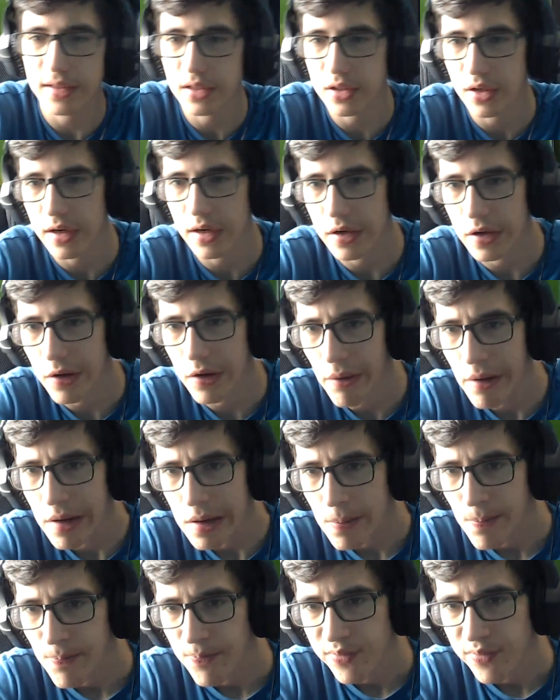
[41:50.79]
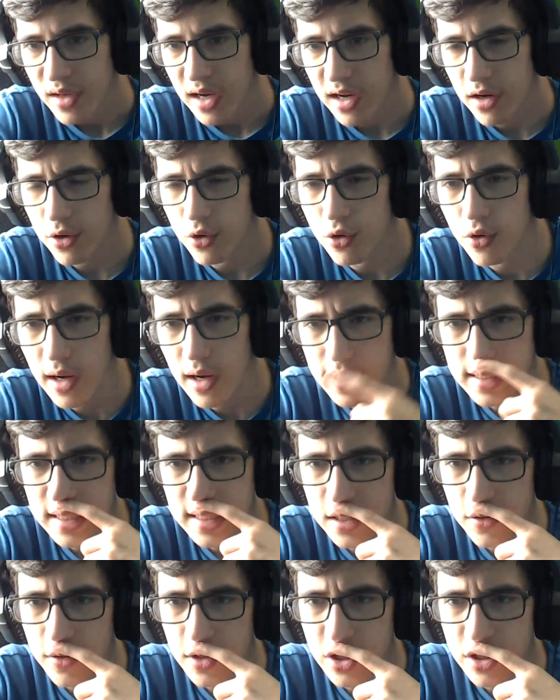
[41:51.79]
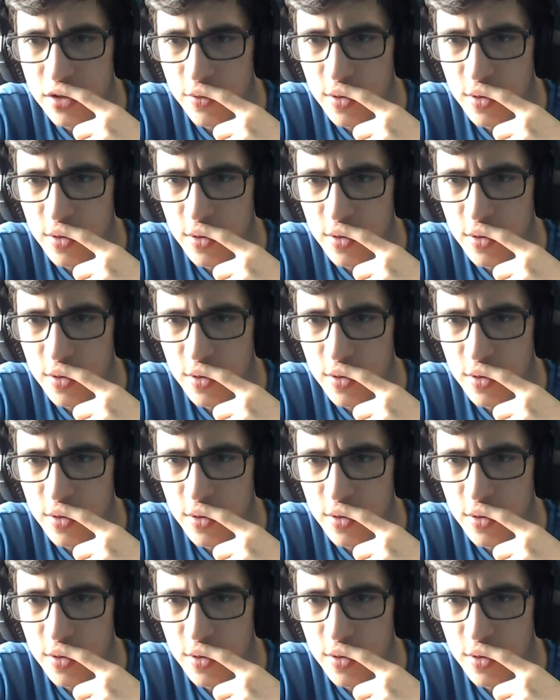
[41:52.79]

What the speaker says: so I don't know who asked that question.